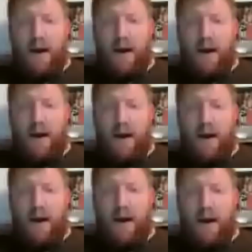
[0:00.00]
rose
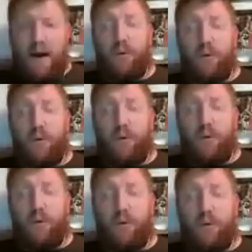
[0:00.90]
gold for
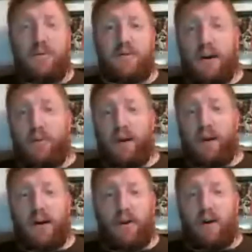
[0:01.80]
my
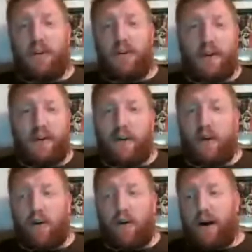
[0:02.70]
Sanguinary Guard, Dante,
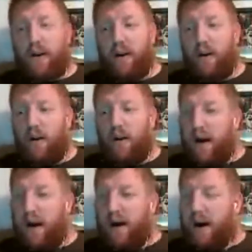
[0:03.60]
all that.
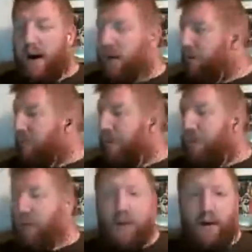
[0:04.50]
I don't remember
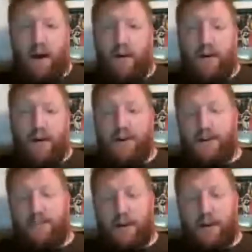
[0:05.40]
what the color is,
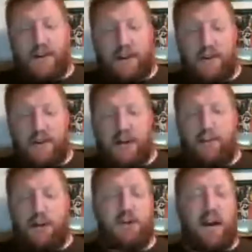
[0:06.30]
but it's like the
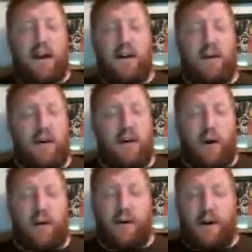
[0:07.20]
GW shade. I
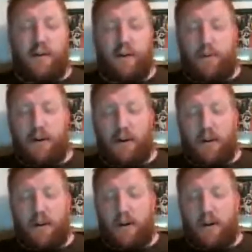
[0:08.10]
water it down a little bit,